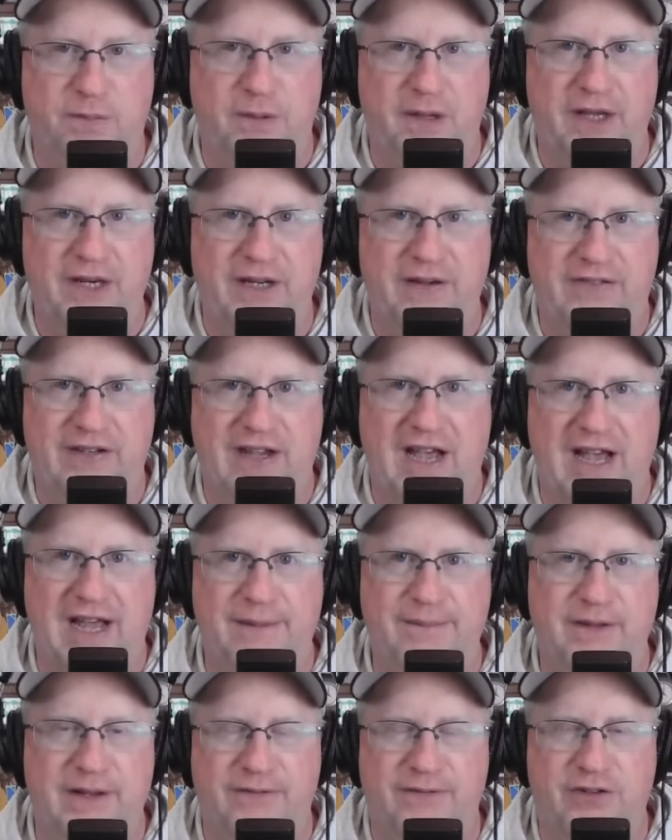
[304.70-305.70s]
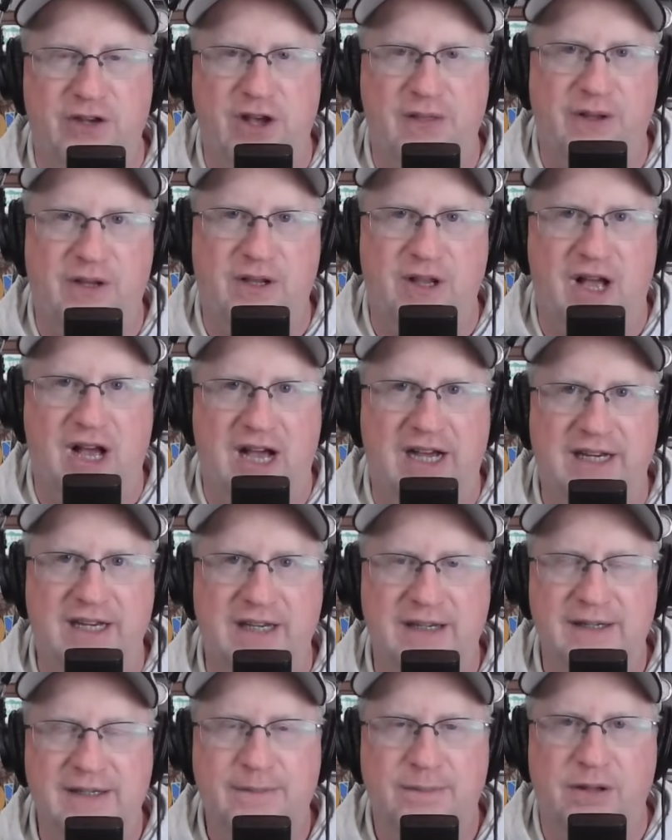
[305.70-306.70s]
plenty of time left on the clock,
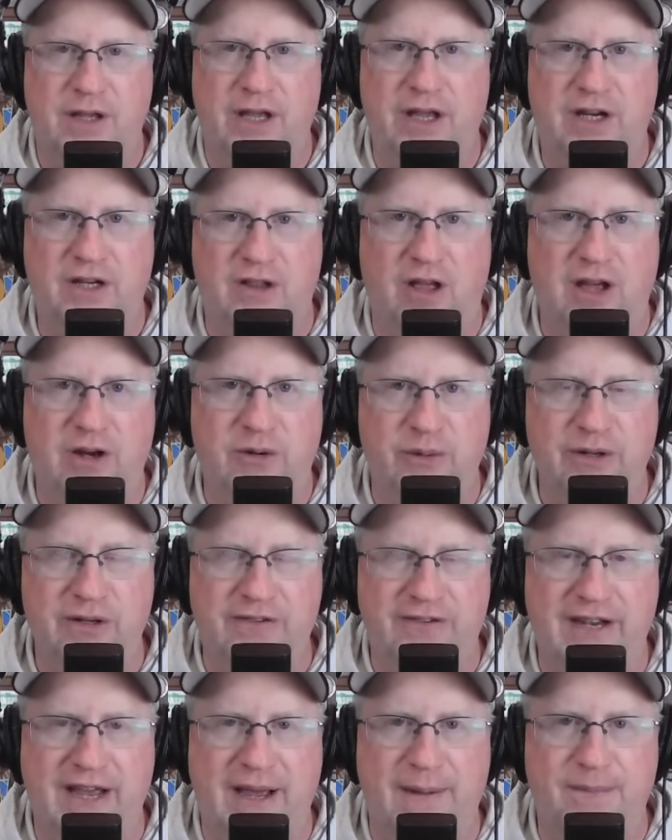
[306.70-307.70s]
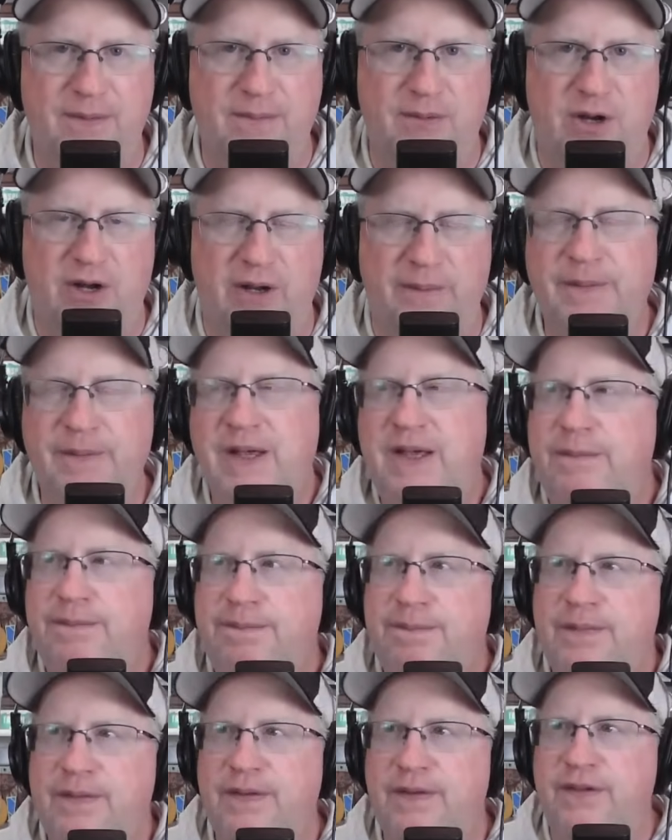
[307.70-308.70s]
play clock, when he snapped the ball.
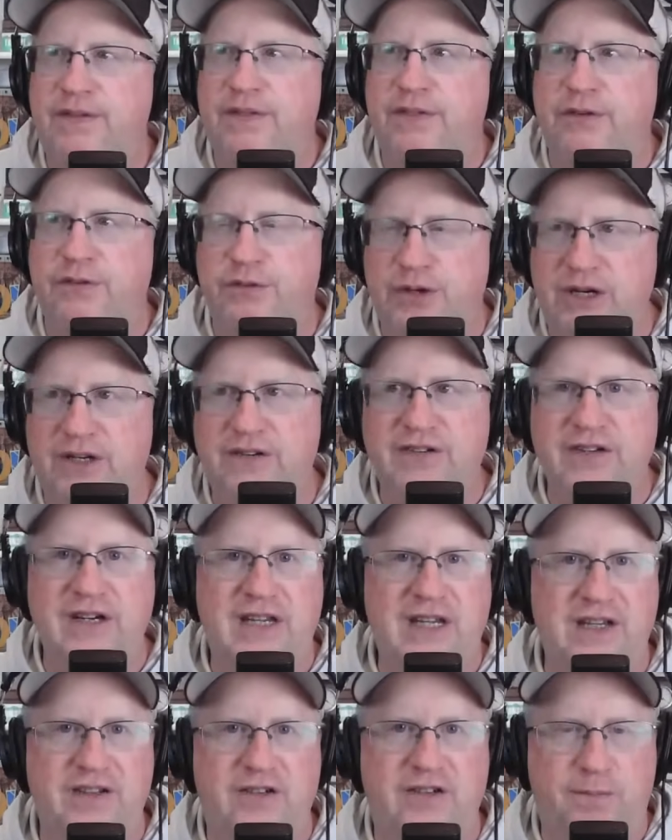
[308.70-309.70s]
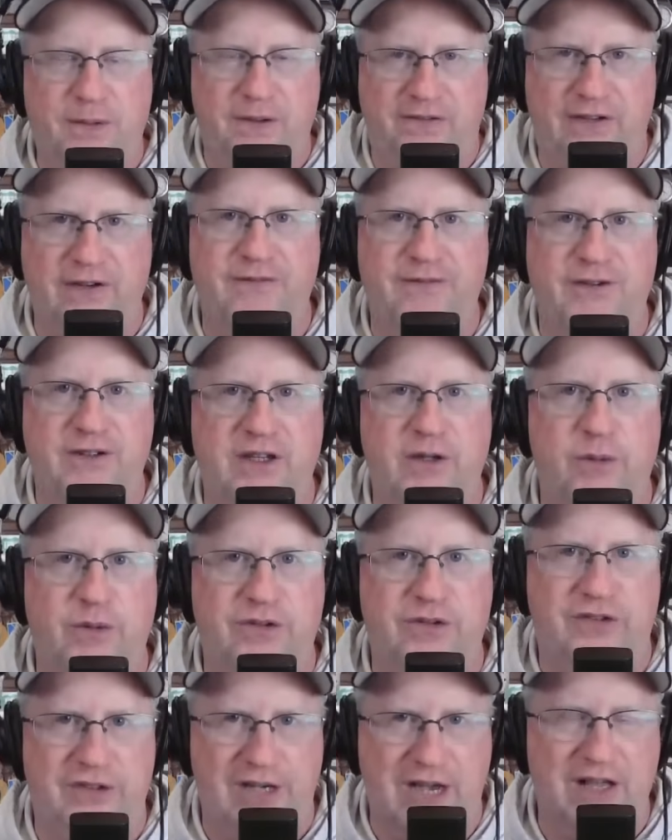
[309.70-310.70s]
The reason he specifically
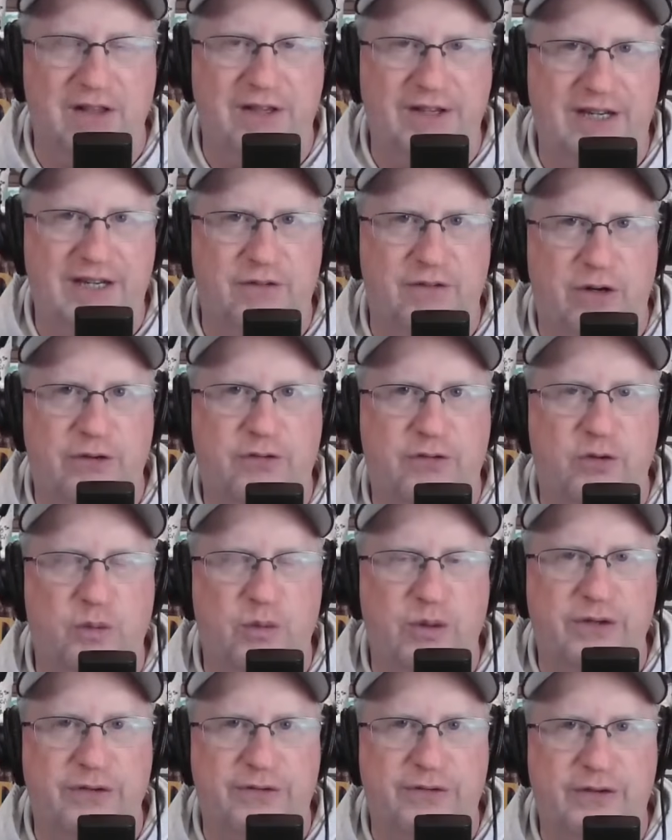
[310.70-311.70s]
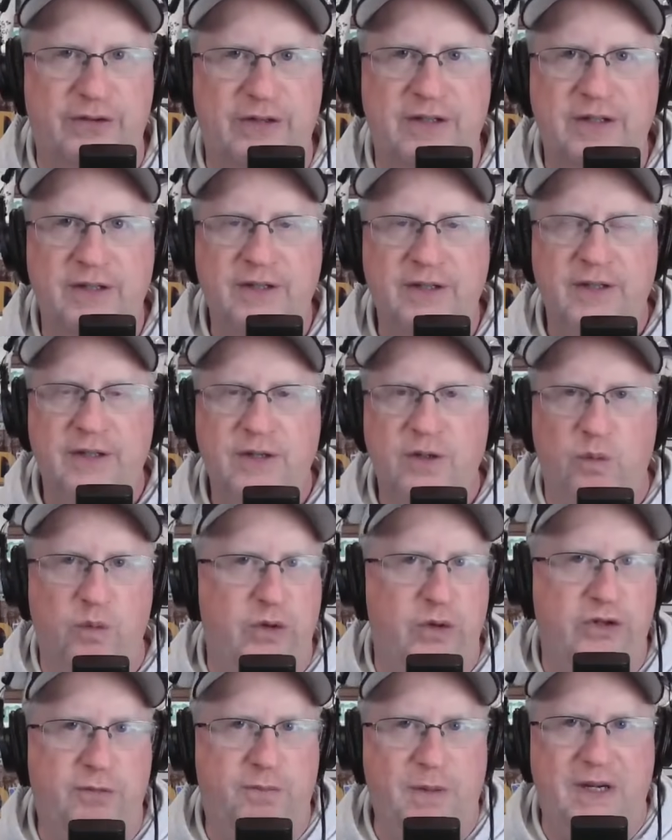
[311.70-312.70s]
was yelling at Russell Wilson
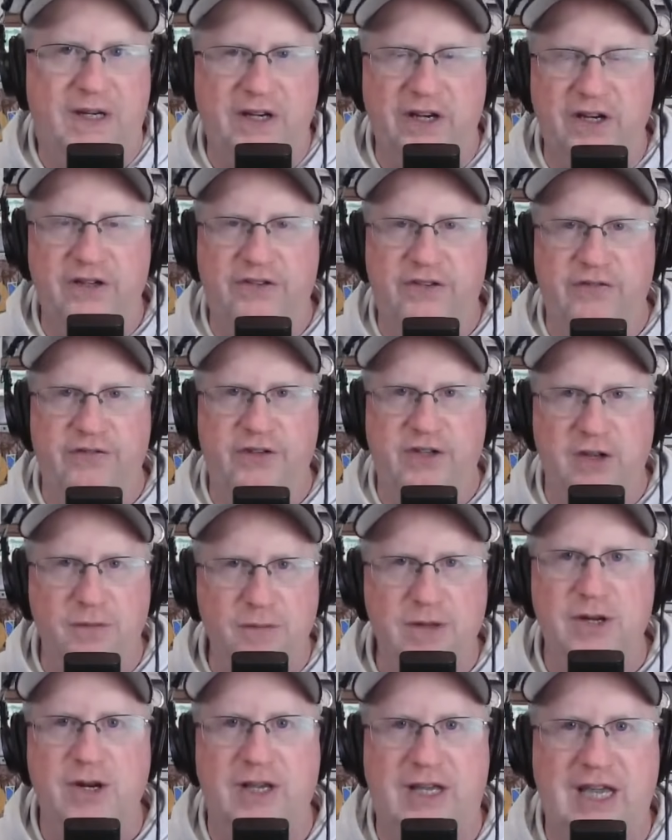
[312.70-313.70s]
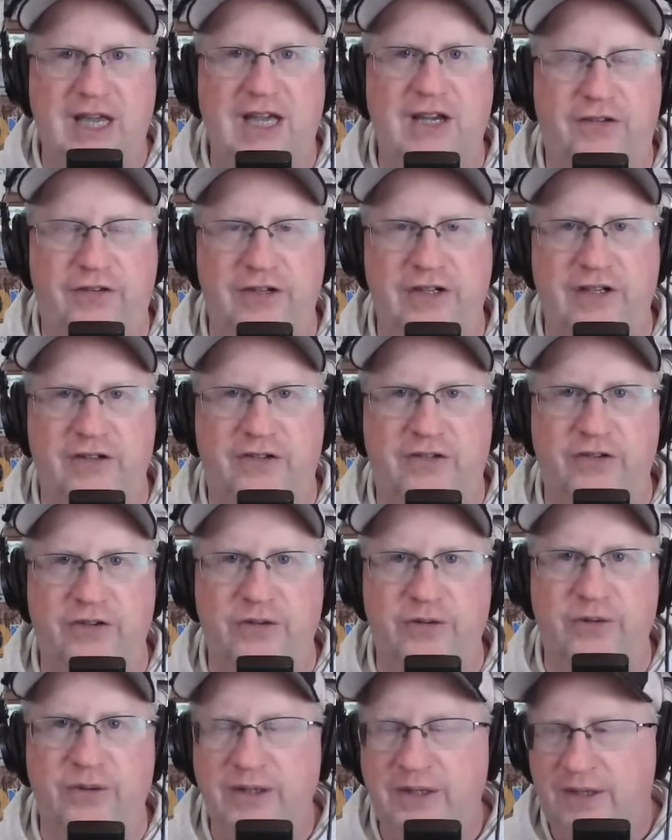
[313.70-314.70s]
was because of a communication
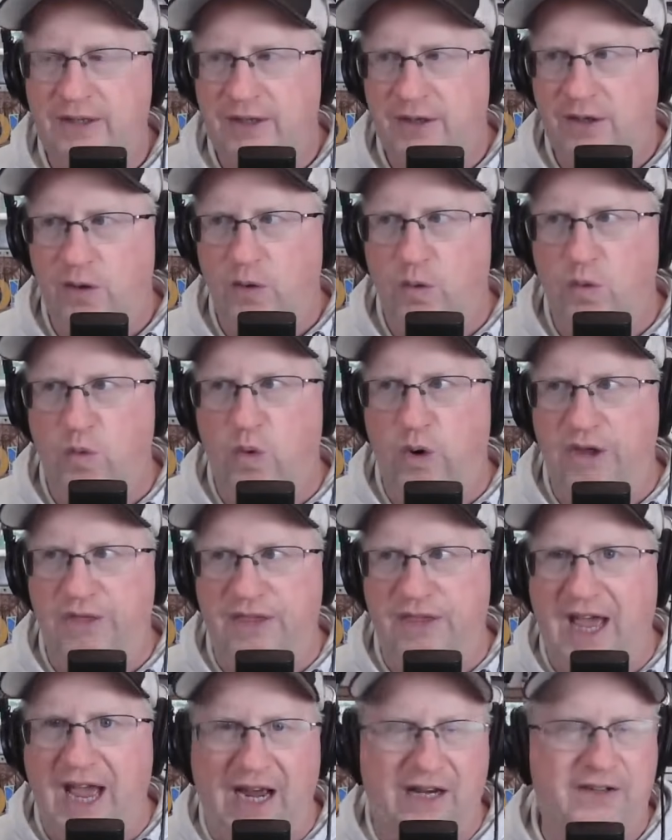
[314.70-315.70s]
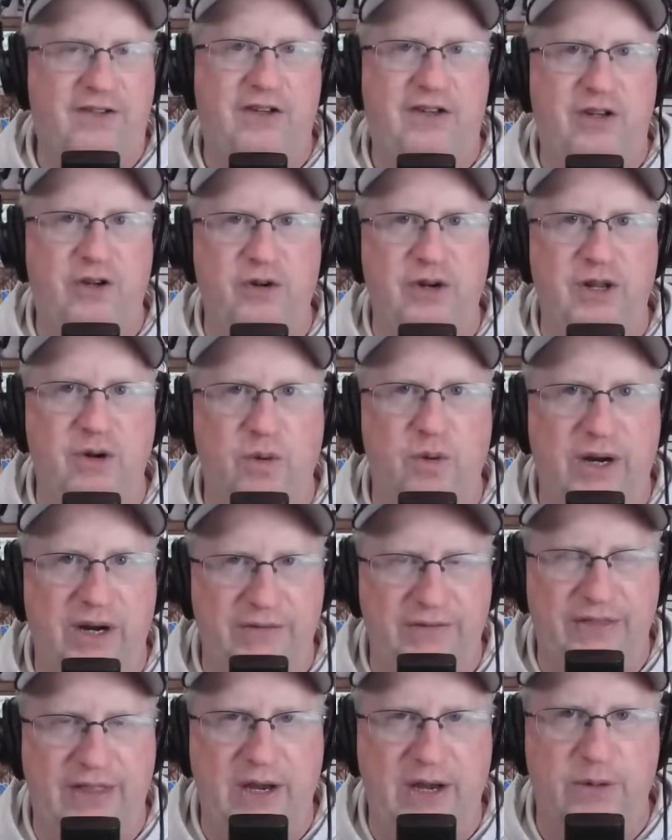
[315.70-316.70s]
issue with executing
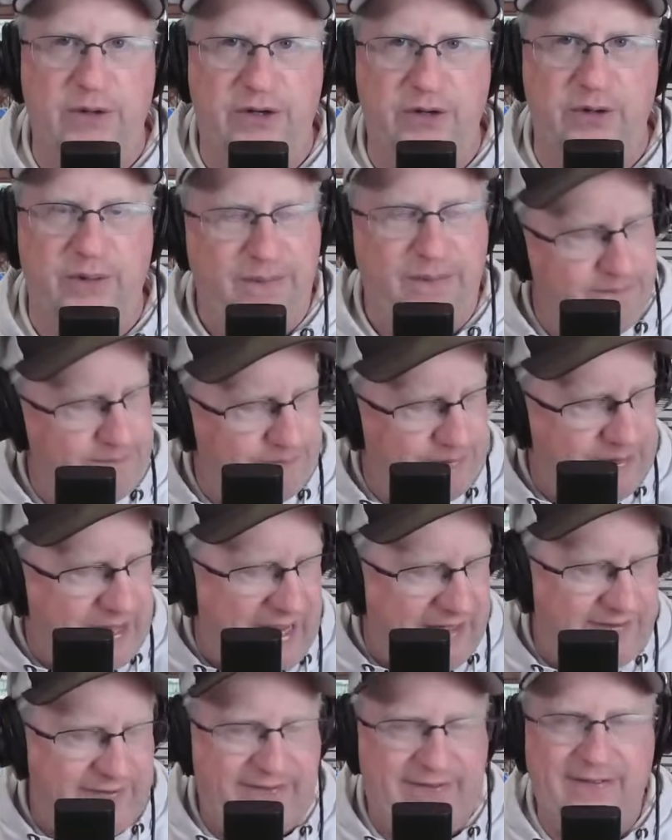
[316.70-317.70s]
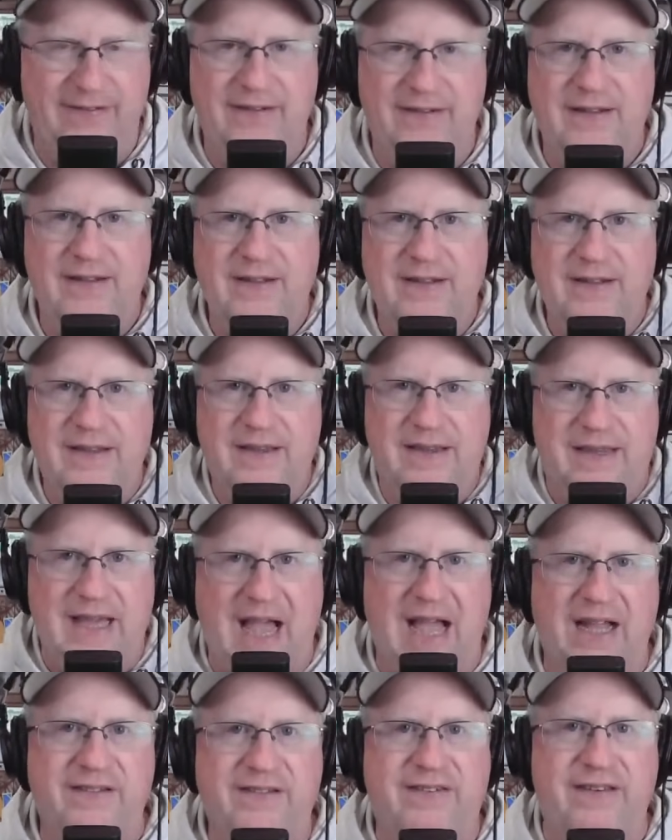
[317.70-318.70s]
whatever they were doing. That's
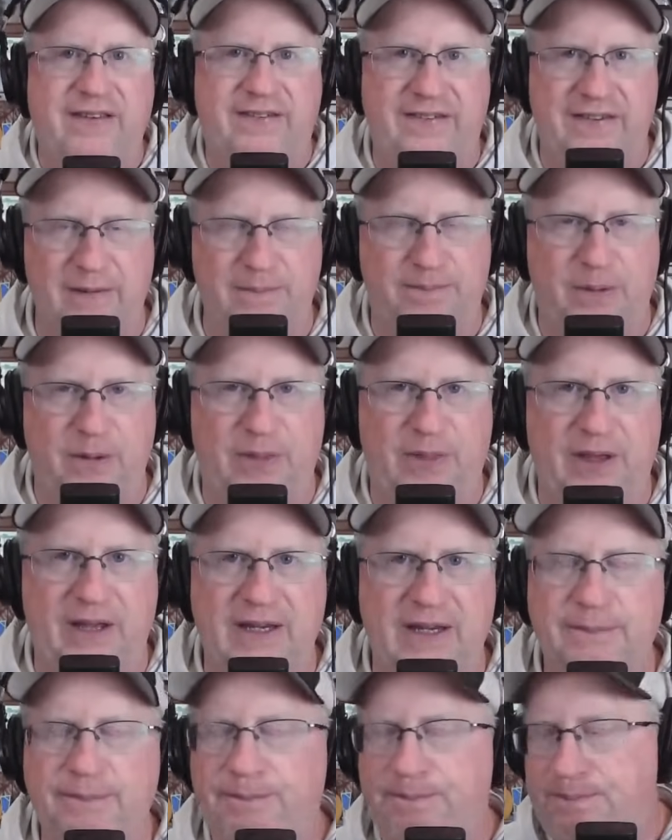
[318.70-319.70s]
the simple thing.